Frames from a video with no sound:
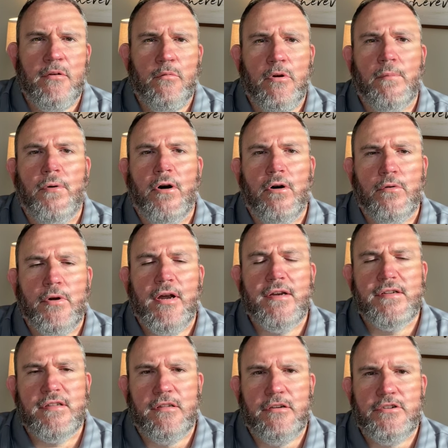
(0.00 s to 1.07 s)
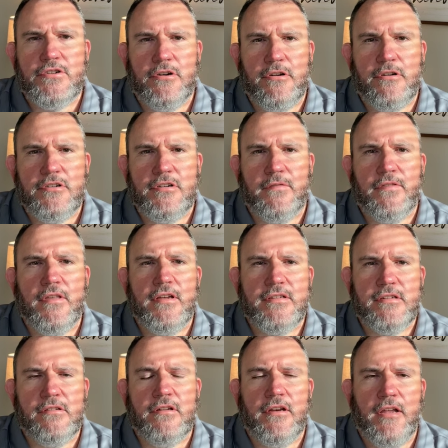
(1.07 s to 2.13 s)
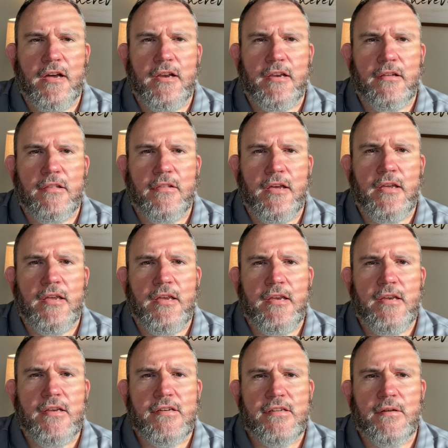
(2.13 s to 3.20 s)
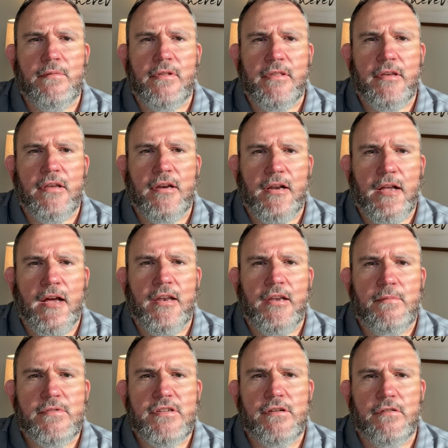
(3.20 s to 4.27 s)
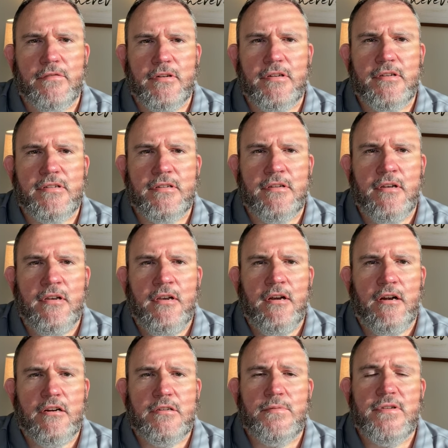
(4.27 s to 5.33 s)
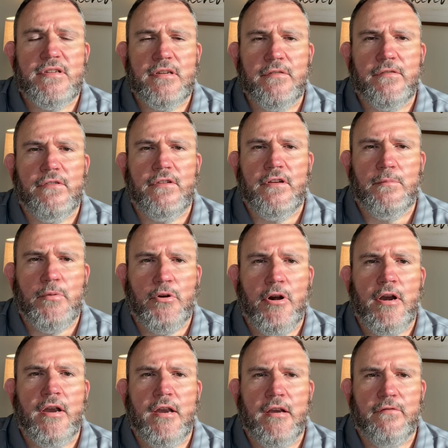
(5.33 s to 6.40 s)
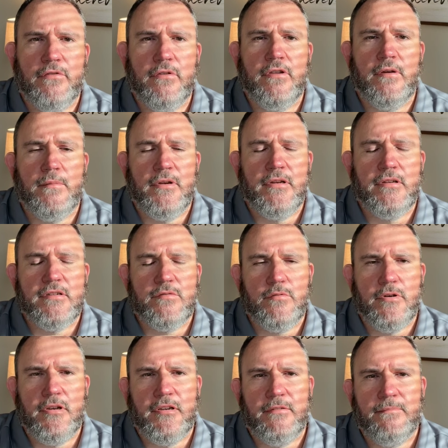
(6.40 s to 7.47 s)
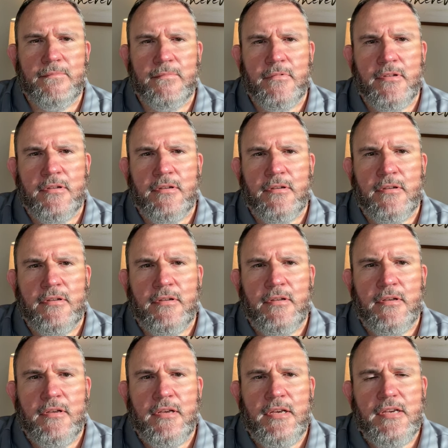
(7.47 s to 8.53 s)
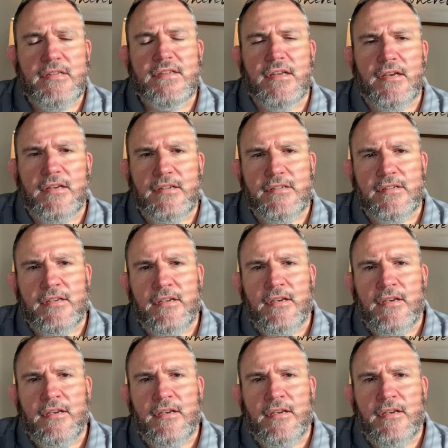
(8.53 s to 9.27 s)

where Paul writes to the church of Thessalonica that he, Timothy, and a guy named Silvanus are specifically praying for them in this way. He says,